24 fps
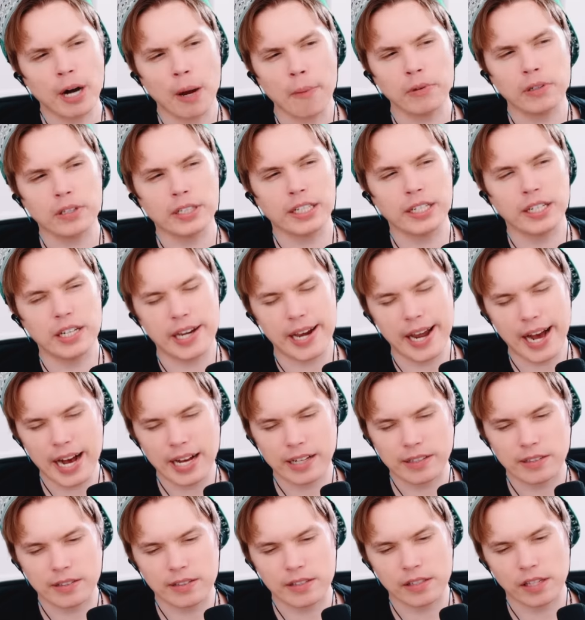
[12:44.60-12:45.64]
probably
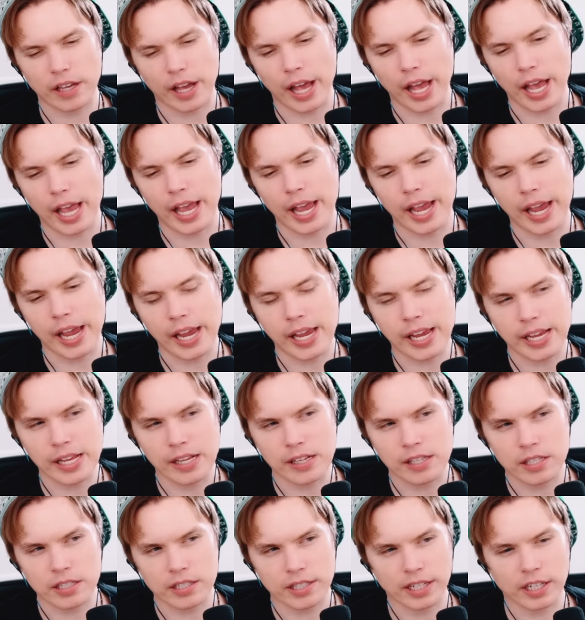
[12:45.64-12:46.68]
not
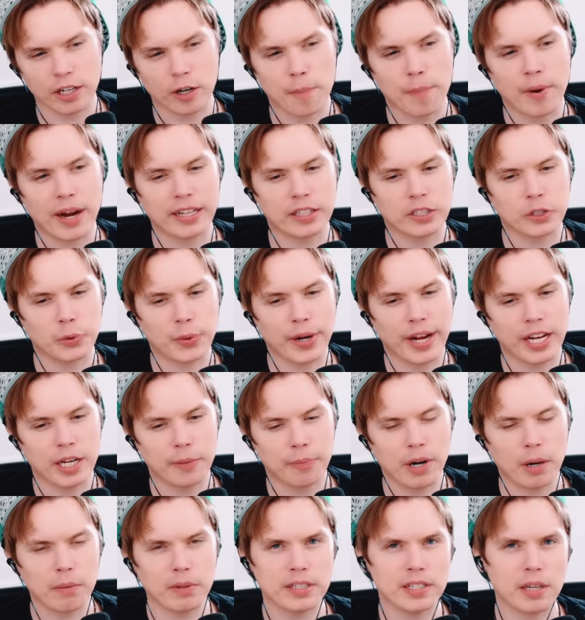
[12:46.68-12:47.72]
a singer by
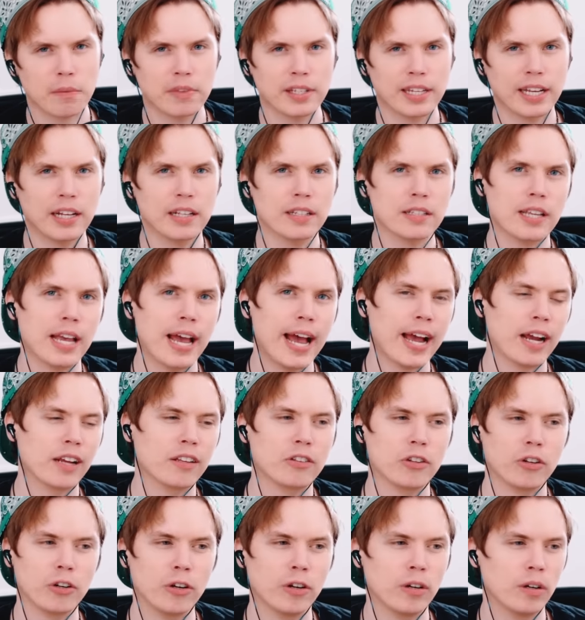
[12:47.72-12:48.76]
trade, probably something else,
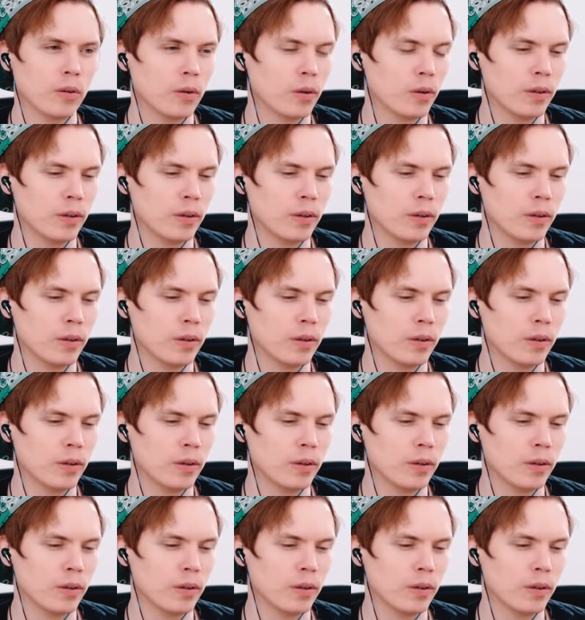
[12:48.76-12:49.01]
actor